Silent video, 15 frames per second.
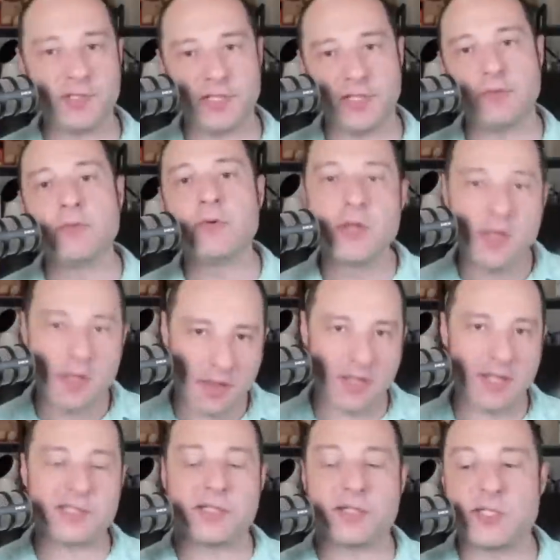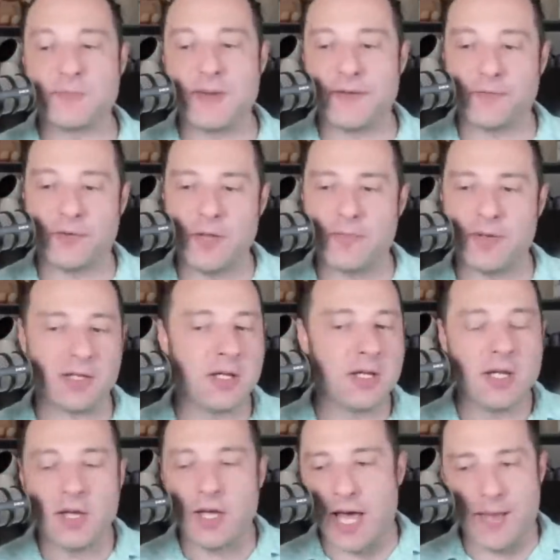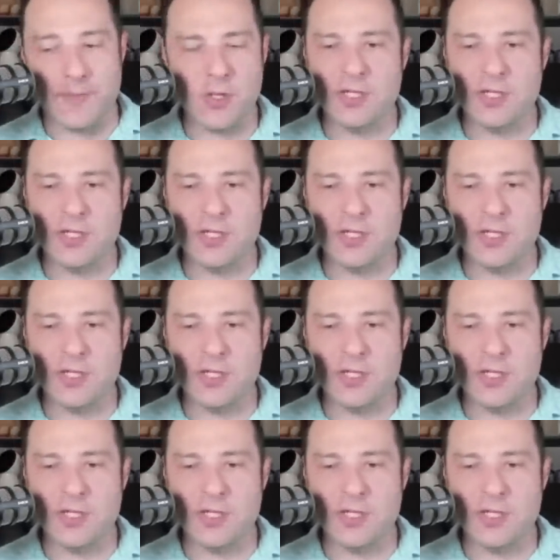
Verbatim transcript: to you. That's a good spot for you. But um,